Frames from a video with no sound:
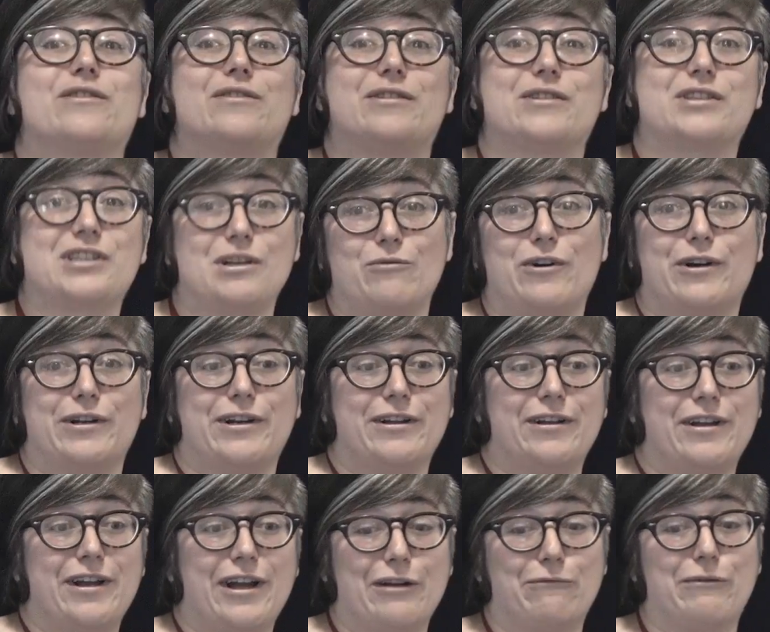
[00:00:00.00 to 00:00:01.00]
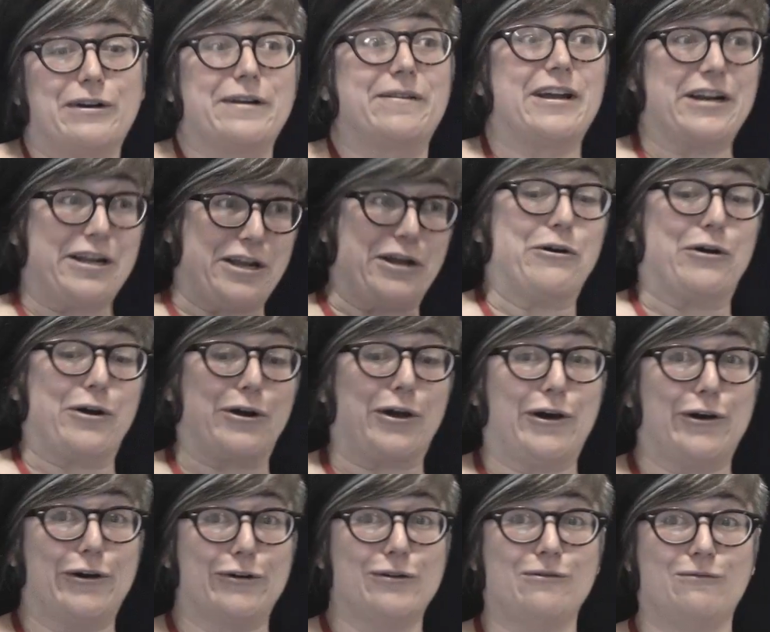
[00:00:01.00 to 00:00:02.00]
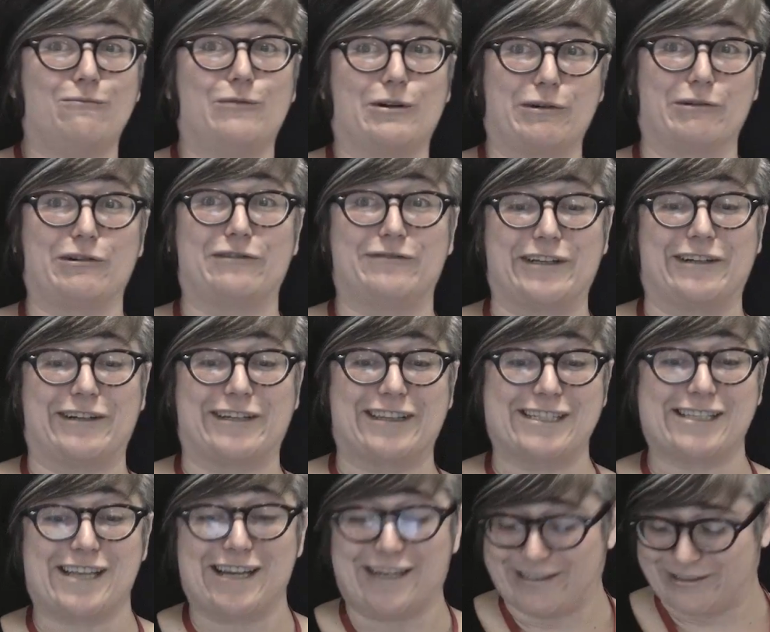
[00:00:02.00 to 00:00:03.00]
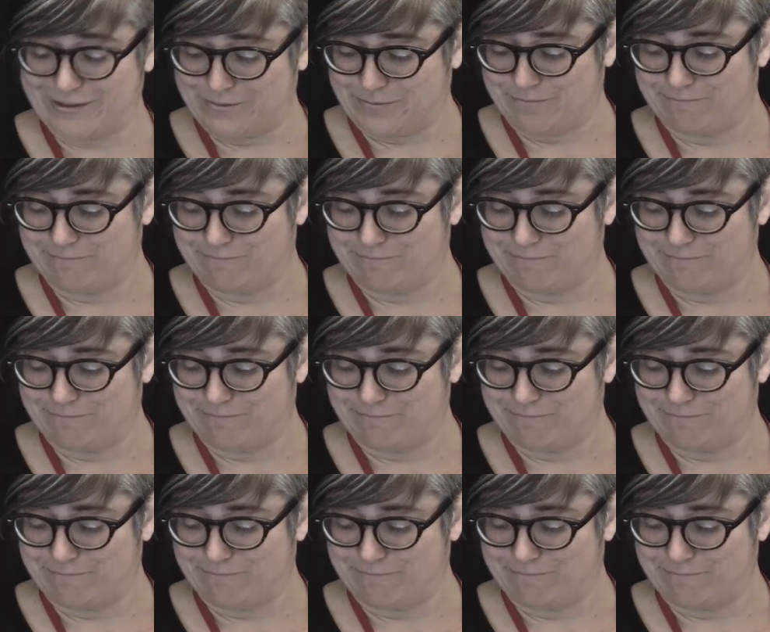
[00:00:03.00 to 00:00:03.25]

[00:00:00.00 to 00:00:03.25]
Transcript: someone had written that a year ago when we were figuring this out.